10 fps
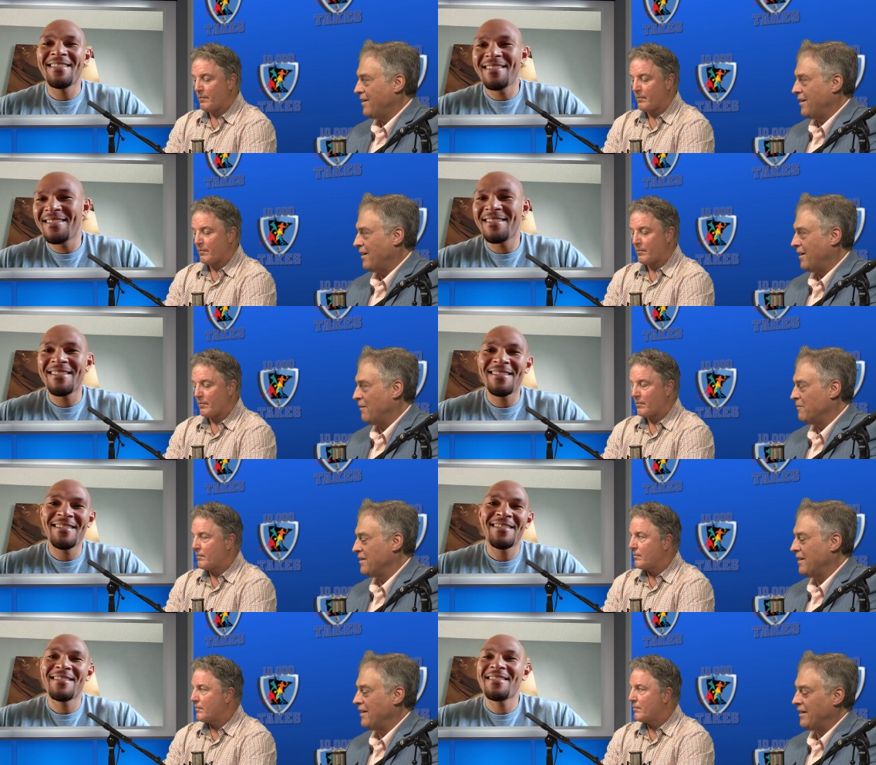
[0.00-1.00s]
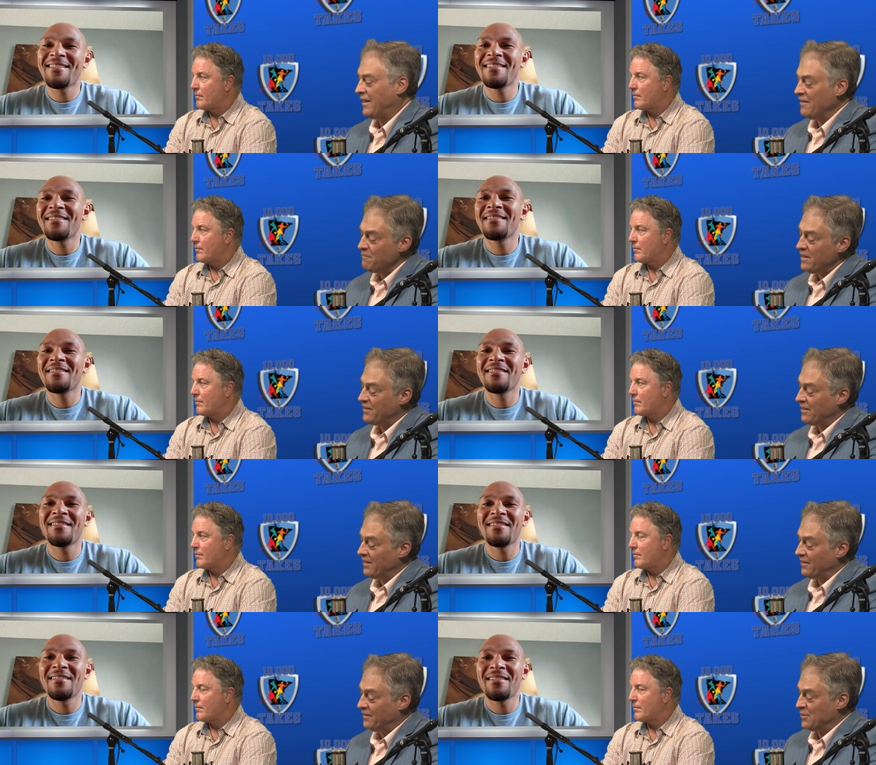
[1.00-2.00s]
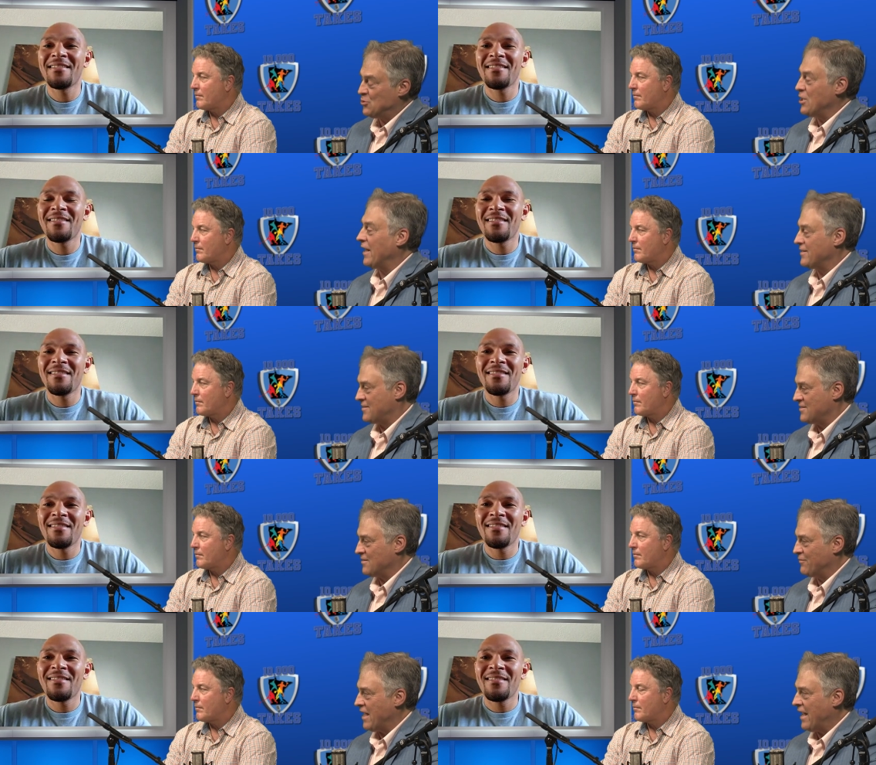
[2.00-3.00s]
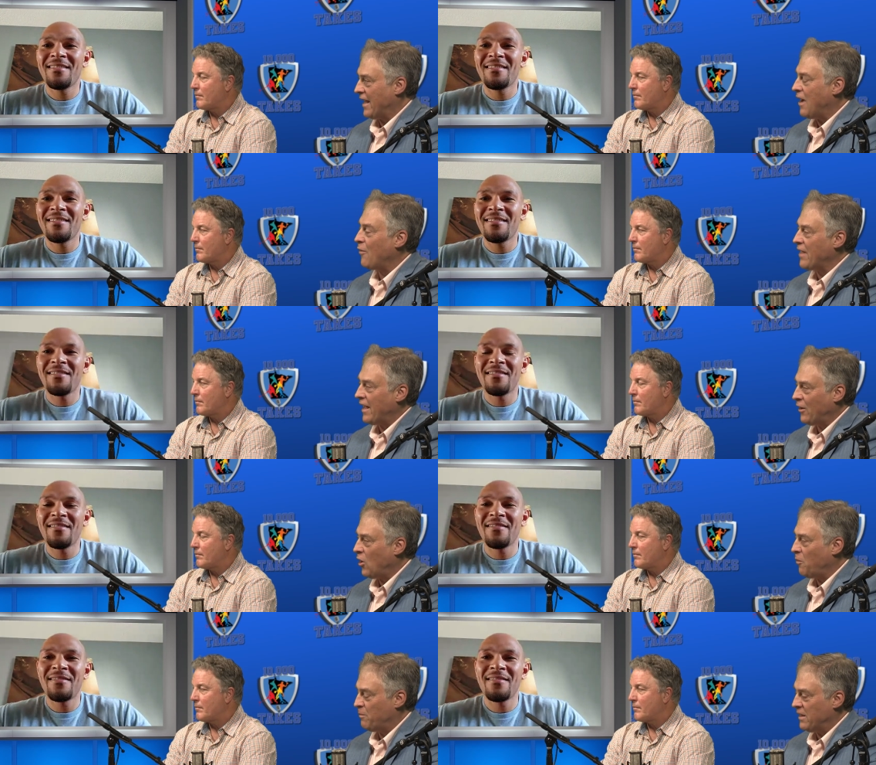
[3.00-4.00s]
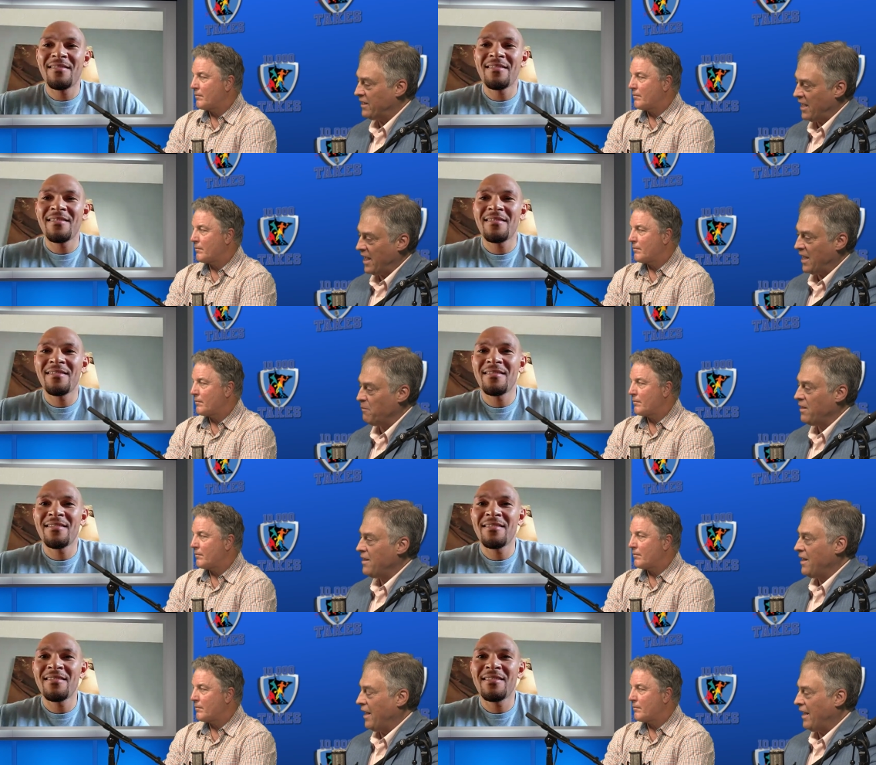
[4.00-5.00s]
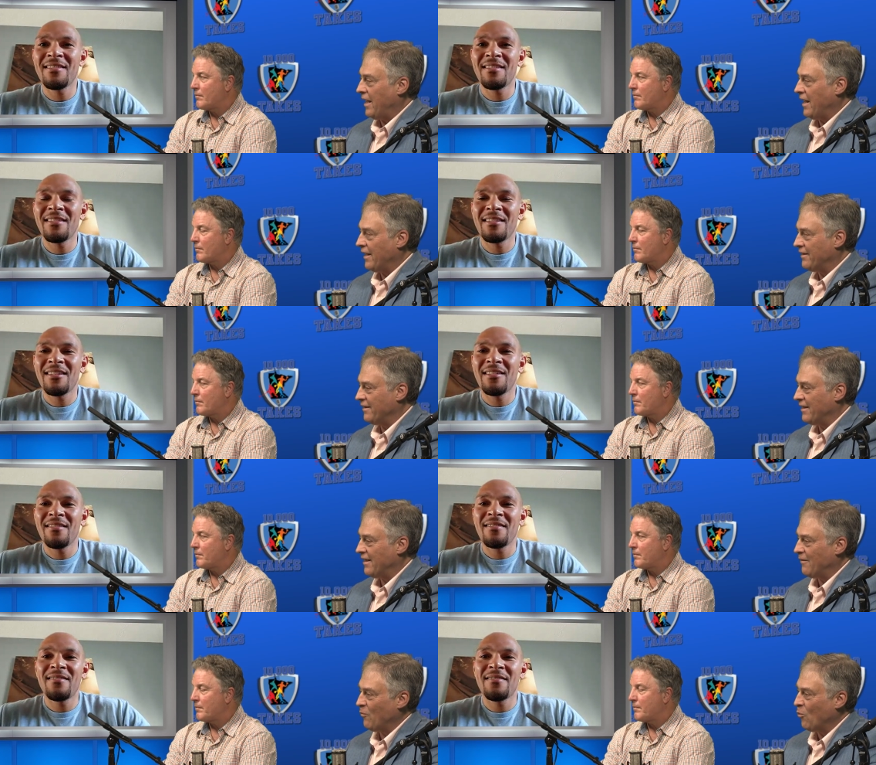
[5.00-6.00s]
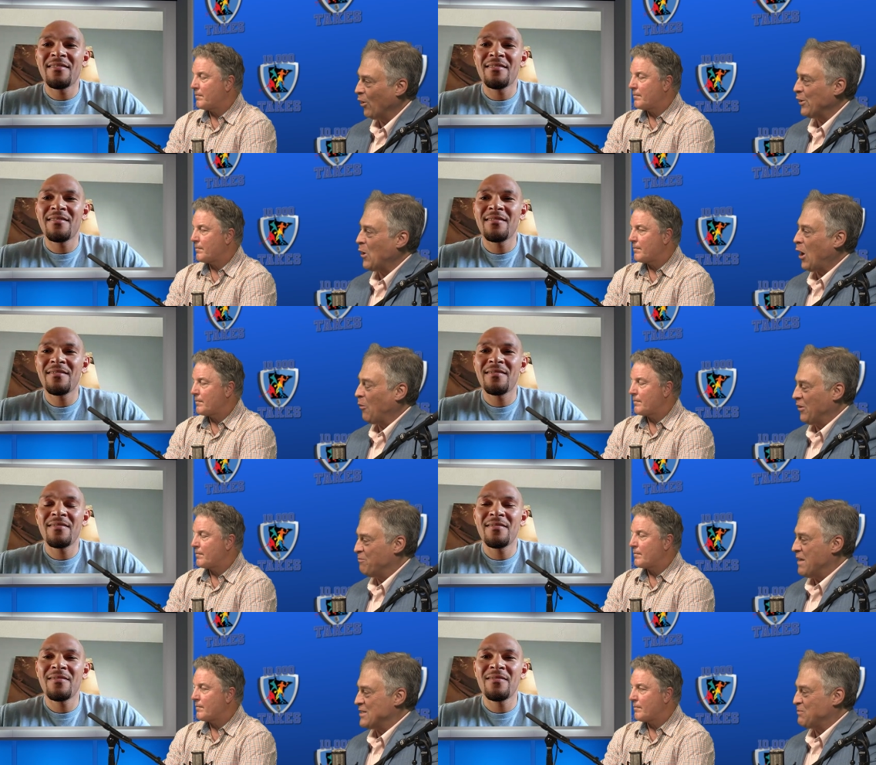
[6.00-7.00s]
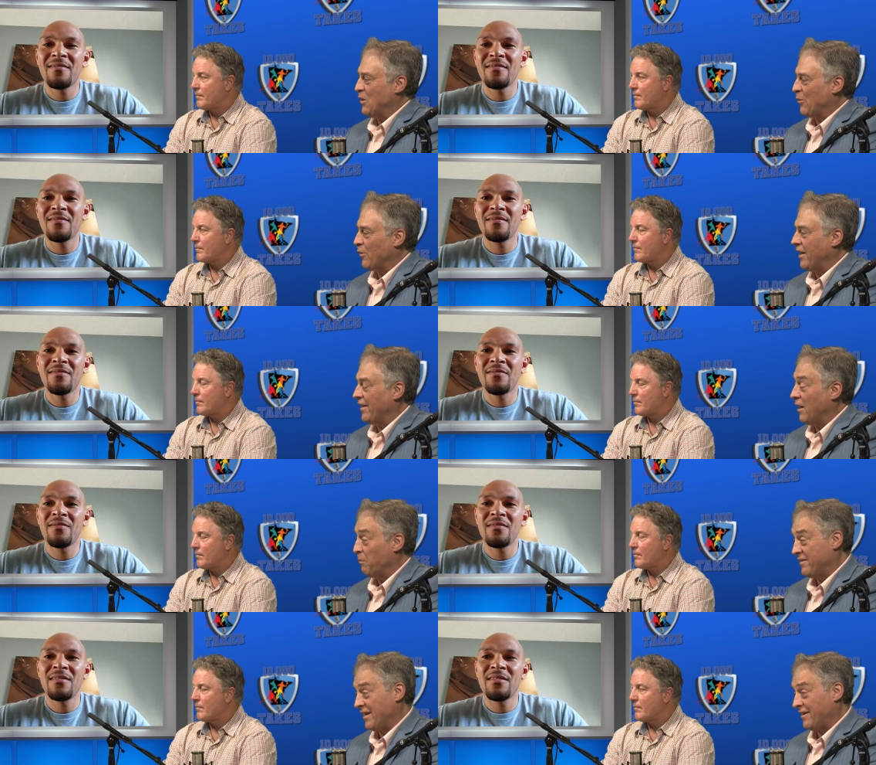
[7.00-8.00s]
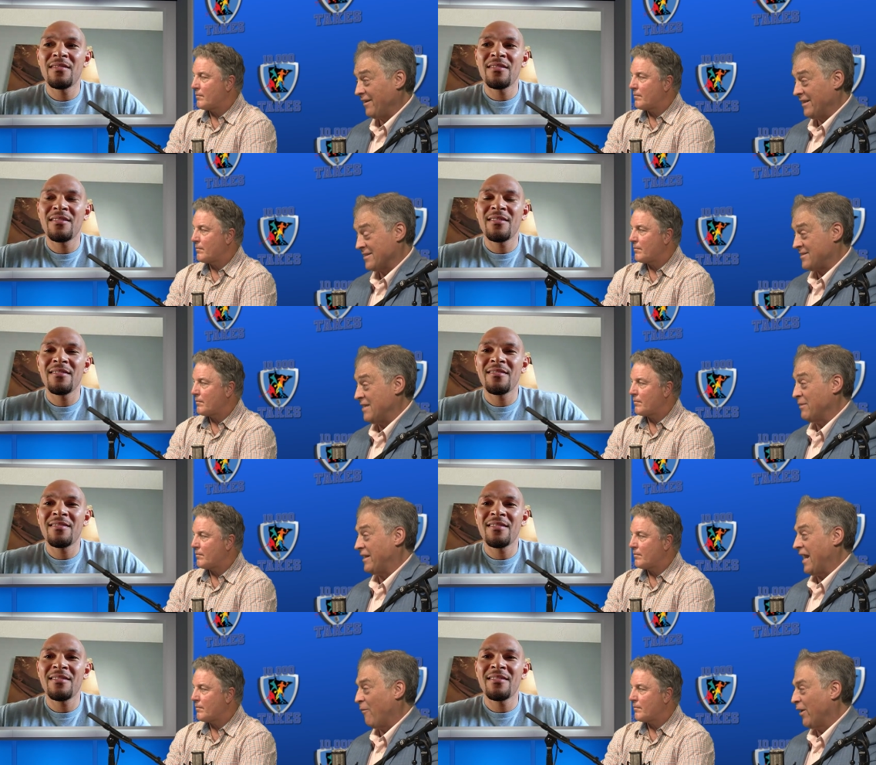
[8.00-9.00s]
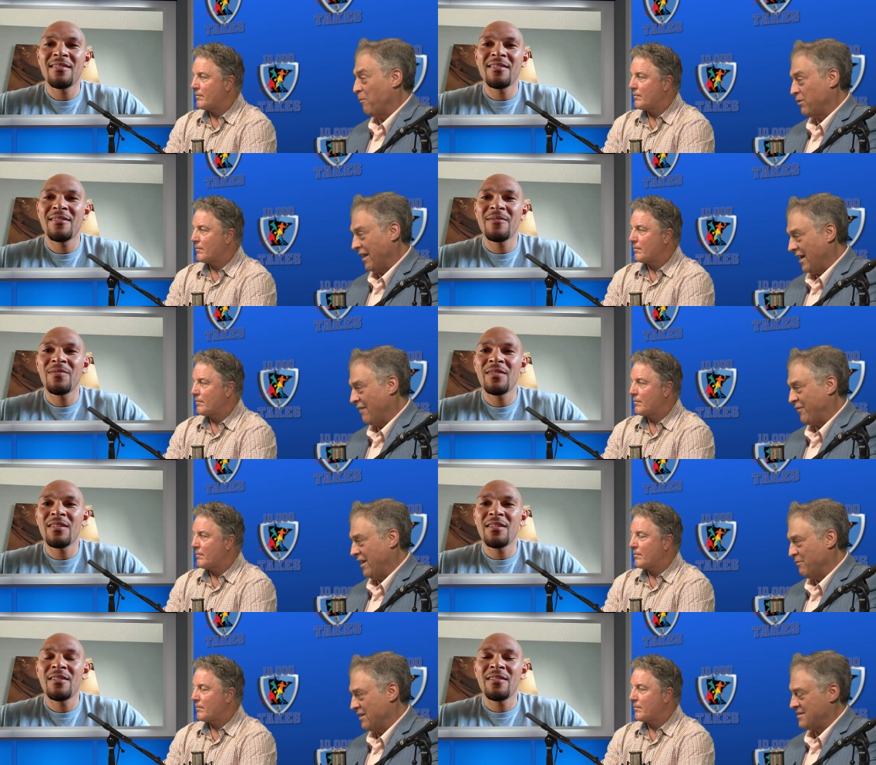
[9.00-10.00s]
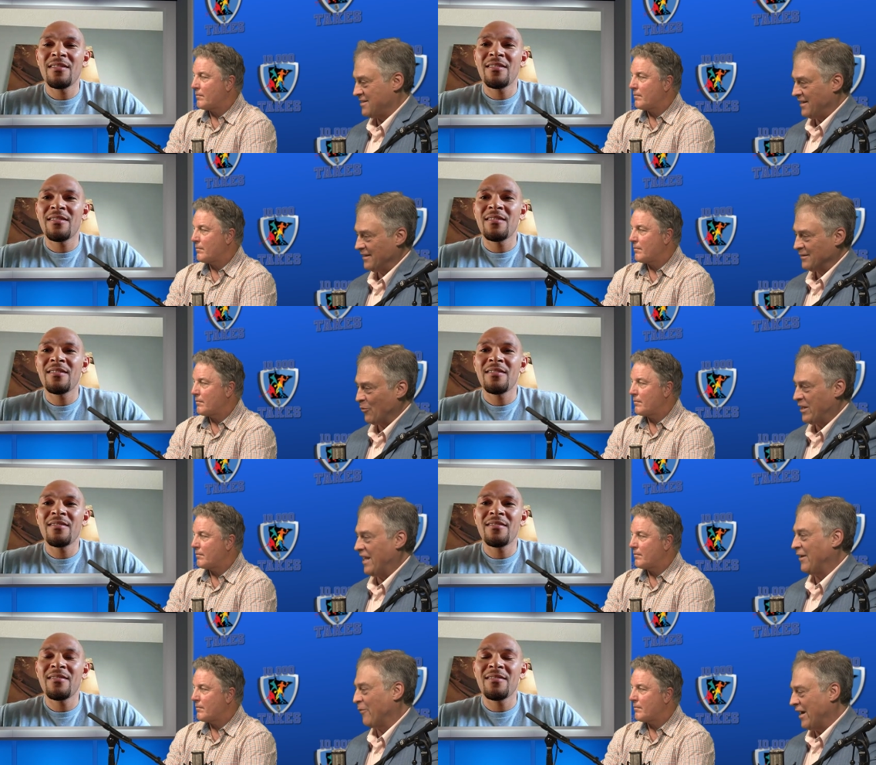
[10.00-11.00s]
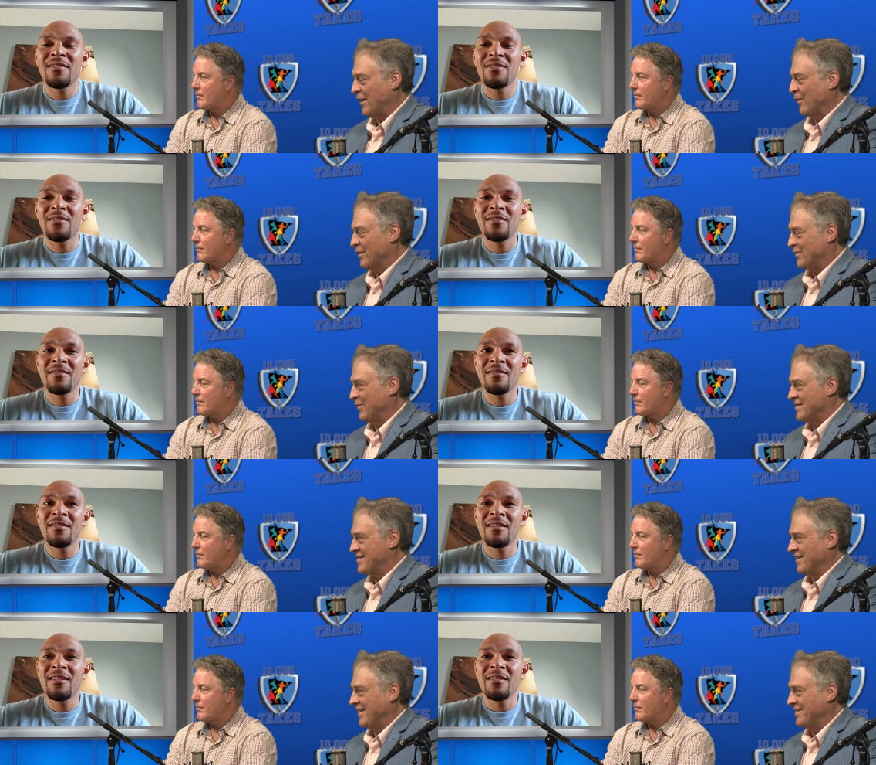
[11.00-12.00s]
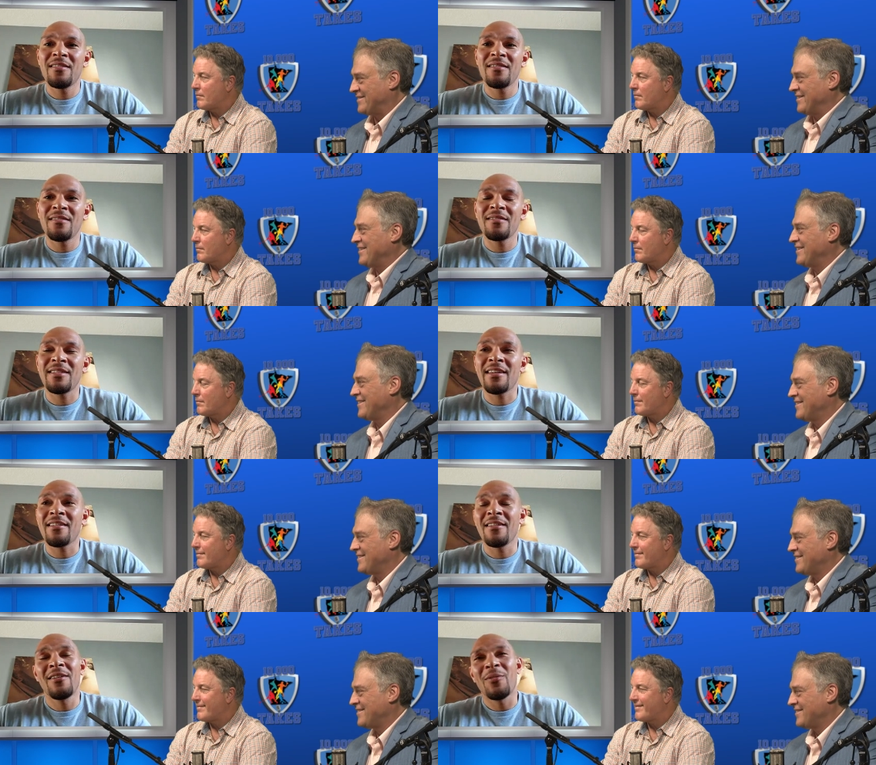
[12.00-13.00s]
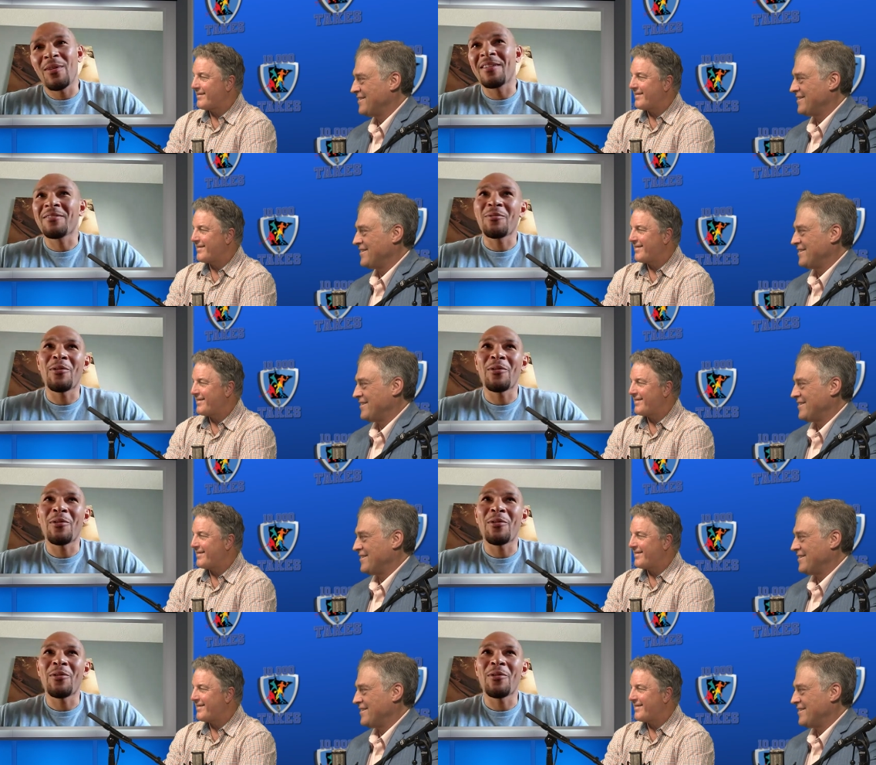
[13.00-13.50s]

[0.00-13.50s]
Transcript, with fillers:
Speaker 1: Um, Give me the the genesis of that, how that all became, and uh, where you are with baseball right now, particularly this team that can't win a playoff game that's uh, located right here in the Twin Cities.
Speaker 2: Yeah. Well,